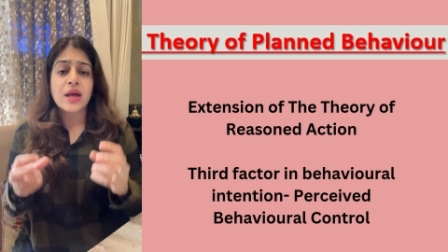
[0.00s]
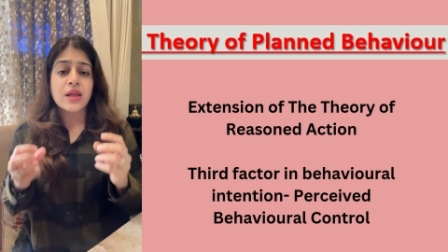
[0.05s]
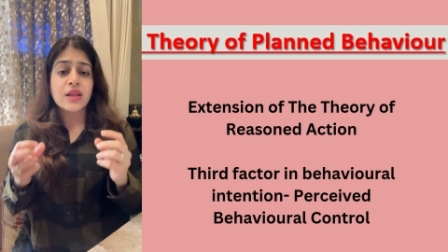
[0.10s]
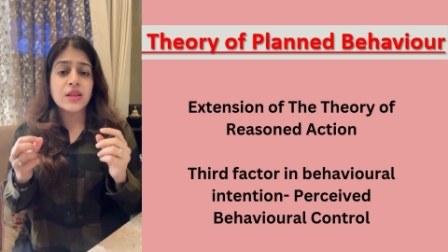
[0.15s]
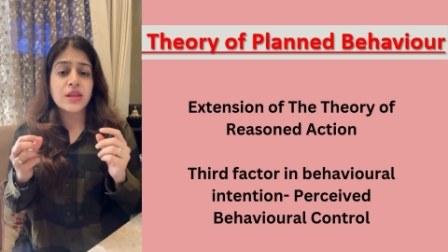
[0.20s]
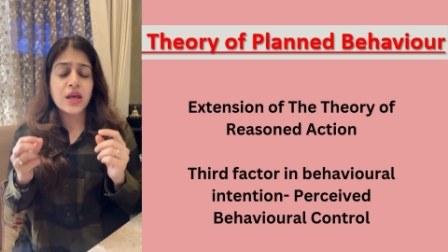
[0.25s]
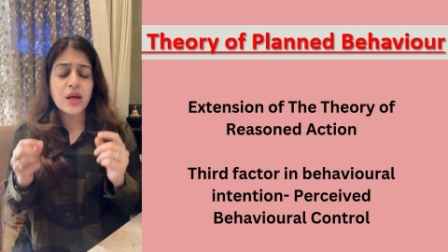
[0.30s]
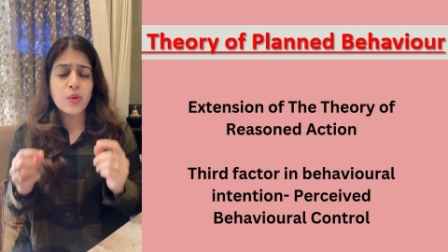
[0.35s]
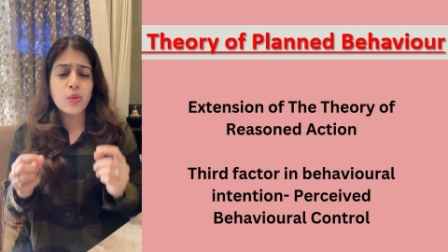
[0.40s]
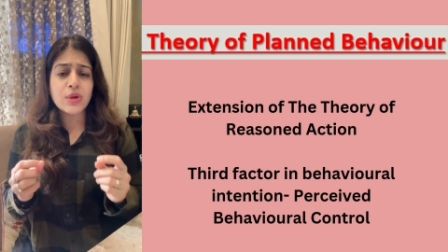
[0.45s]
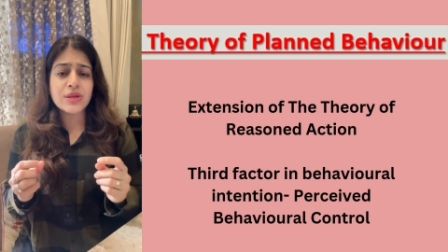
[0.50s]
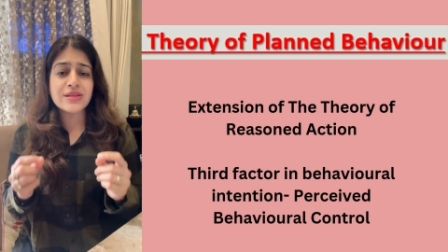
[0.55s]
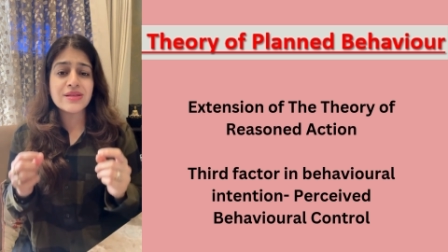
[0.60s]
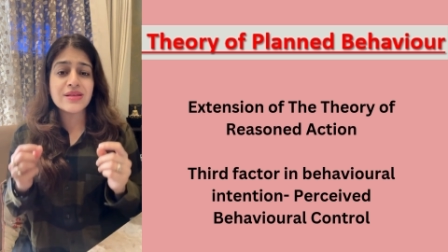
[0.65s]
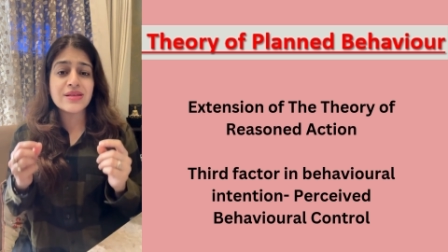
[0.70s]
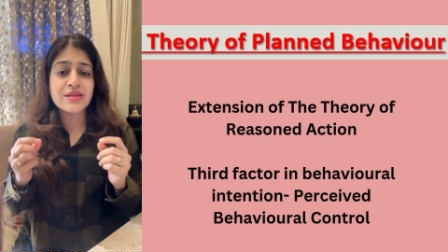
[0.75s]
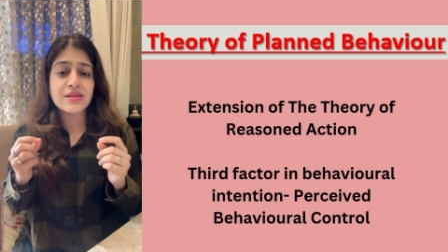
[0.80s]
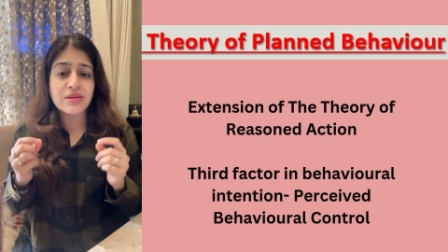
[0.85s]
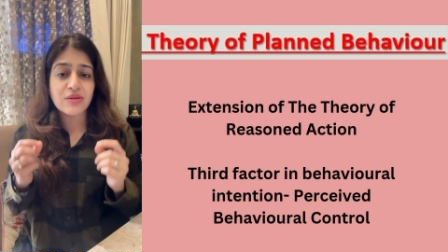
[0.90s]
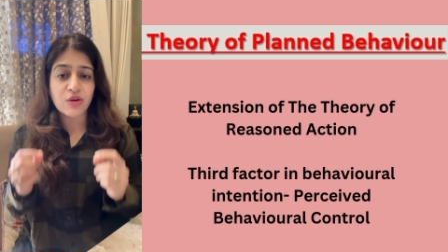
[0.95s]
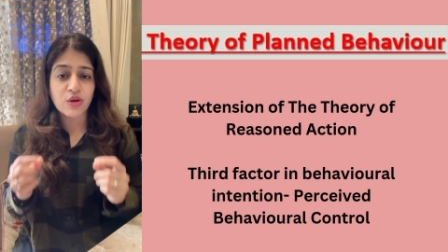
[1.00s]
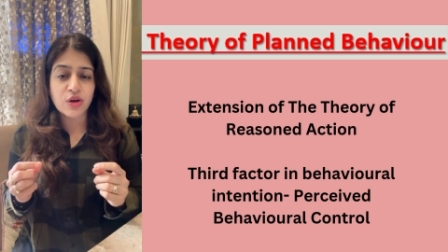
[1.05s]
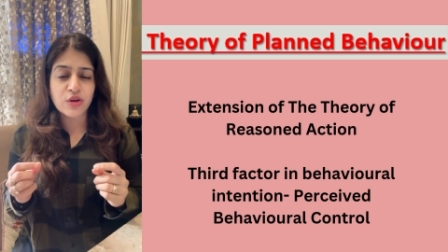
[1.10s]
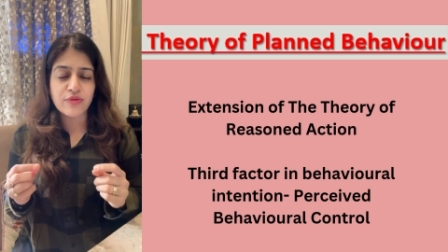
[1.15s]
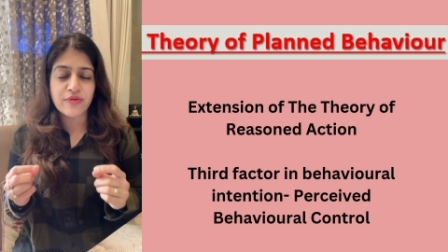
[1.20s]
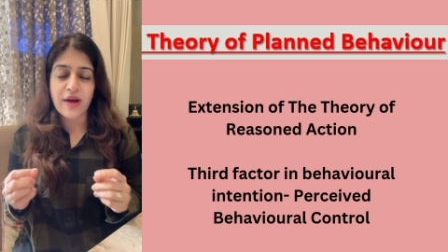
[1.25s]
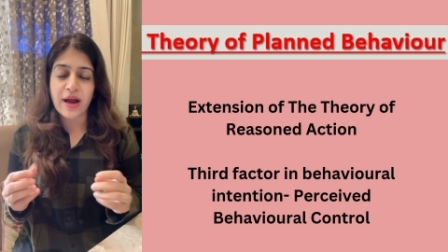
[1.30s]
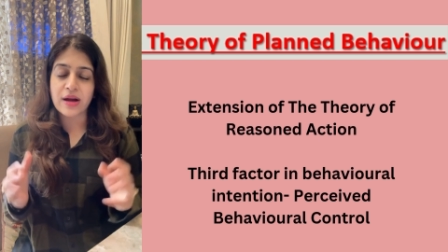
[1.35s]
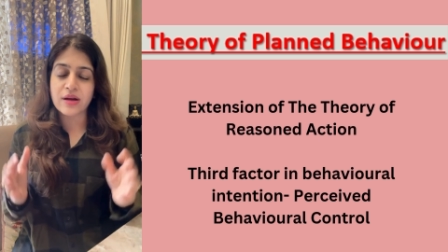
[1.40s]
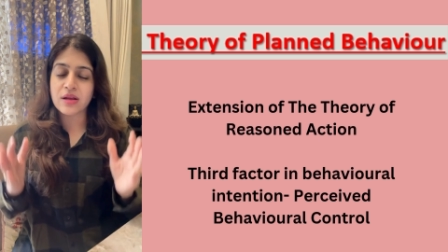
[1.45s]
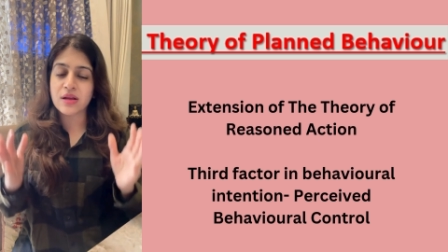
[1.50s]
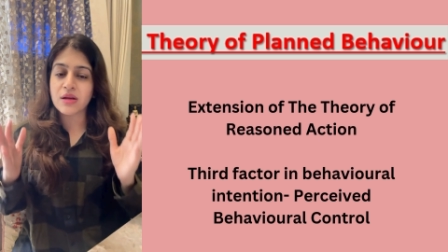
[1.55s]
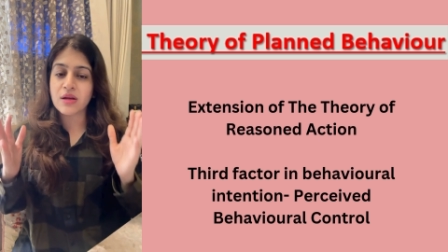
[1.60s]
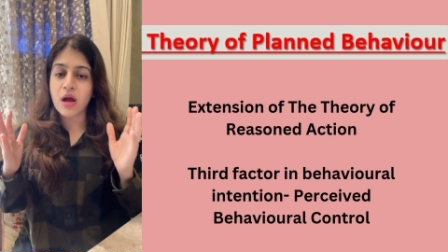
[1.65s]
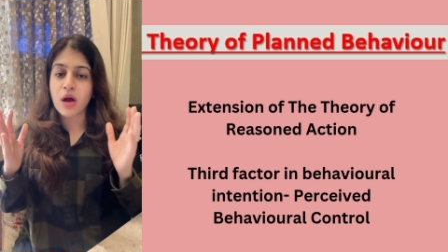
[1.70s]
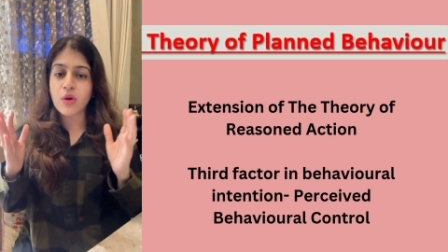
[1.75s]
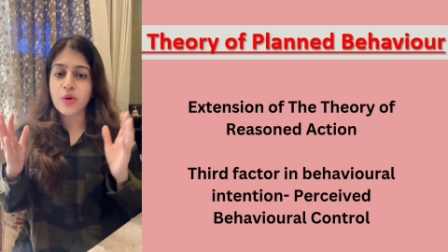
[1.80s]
There was this third factor. Now